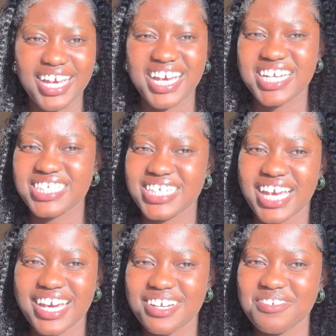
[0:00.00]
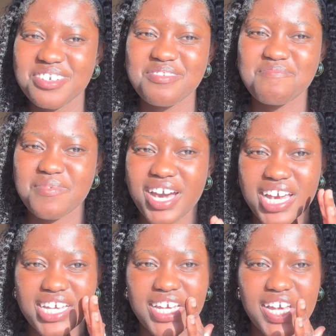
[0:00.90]
Because in Ghana, when you
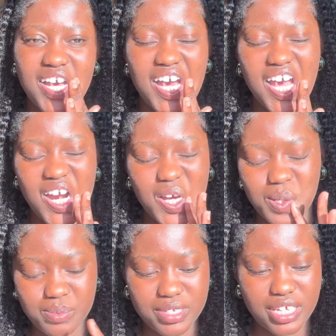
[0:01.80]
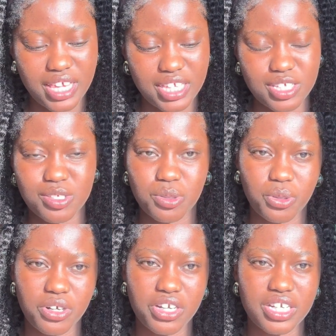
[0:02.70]
buy items in the
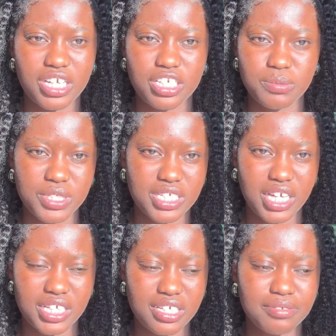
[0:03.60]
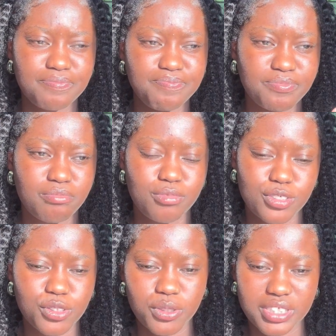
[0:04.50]
store, especially
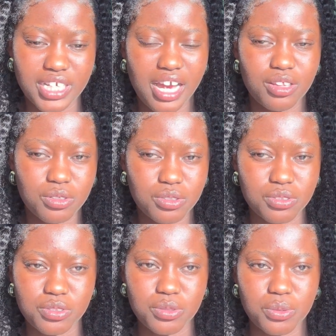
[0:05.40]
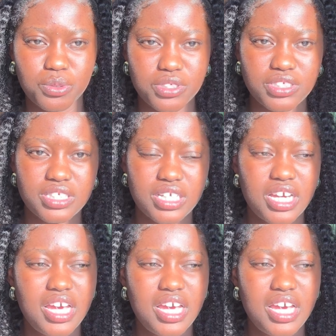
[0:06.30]
most stores are local stores,